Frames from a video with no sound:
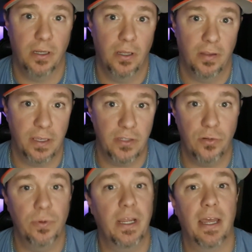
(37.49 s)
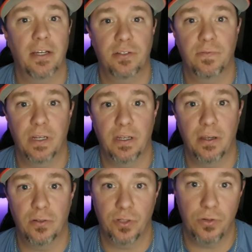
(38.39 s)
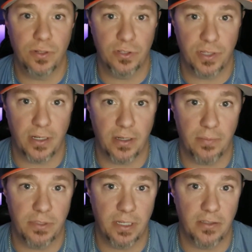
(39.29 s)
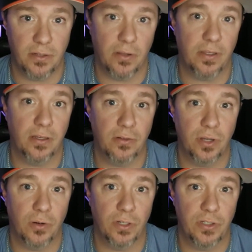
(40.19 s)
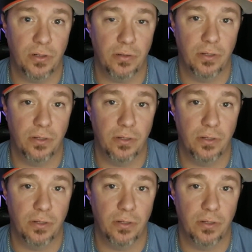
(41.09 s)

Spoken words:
These are reaction videos to their stand-up sets on the Kill Tony Show.